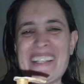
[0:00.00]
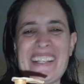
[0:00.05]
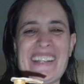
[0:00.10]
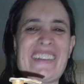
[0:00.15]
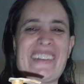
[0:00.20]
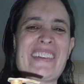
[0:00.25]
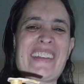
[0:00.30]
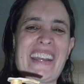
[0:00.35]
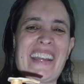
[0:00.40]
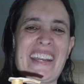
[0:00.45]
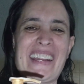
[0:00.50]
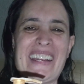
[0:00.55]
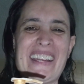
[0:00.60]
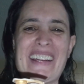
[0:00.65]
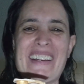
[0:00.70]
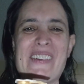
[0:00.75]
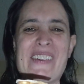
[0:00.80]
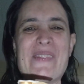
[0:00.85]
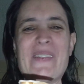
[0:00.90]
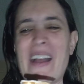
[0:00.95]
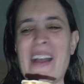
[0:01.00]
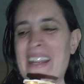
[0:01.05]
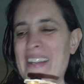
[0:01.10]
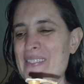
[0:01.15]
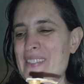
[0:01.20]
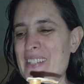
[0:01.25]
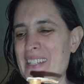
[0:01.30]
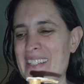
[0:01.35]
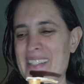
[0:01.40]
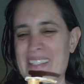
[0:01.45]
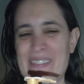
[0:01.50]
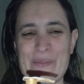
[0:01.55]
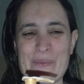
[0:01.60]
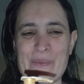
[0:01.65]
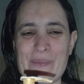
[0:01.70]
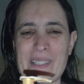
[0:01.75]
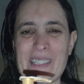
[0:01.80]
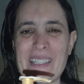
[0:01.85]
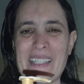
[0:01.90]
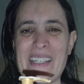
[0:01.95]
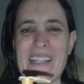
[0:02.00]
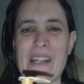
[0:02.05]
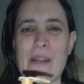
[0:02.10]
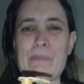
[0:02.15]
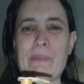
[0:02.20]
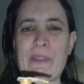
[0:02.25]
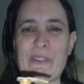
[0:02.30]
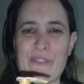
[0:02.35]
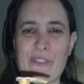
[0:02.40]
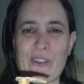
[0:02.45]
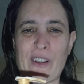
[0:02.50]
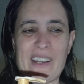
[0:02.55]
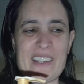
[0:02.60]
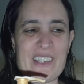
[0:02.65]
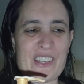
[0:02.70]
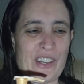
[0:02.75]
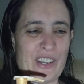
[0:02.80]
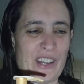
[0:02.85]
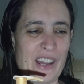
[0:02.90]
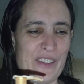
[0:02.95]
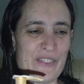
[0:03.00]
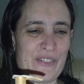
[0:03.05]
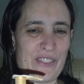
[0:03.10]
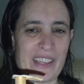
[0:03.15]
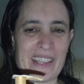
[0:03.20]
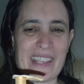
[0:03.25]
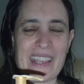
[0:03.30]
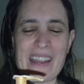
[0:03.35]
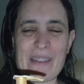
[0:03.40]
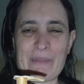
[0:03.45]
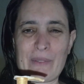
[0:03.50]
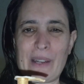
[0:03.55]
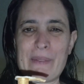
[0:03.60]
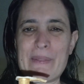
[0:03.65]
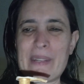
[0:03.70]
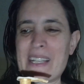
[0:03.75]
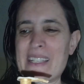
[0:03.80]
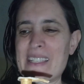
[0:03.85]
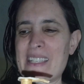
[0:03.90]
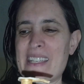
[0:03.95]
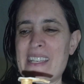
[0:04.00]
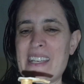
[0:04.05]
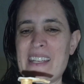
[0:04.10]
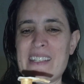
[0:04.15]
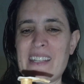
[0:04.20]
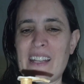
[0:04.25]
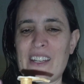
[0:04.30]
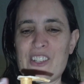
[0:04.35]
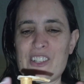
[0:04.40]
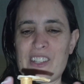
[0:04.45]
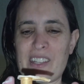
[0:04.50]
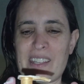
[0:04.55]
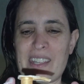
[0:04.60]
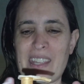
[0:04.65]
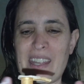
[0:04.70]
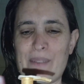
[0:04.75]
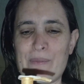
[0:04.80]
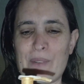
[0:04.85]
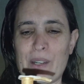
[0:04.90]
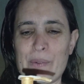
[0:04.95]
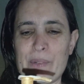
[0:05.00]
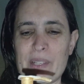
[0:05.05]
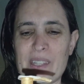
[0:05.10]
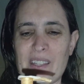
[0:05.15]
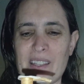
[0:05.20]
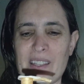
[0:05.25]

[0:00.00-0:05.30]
Okay, I have to clean up before I turn off the camera because I can't touch the camera with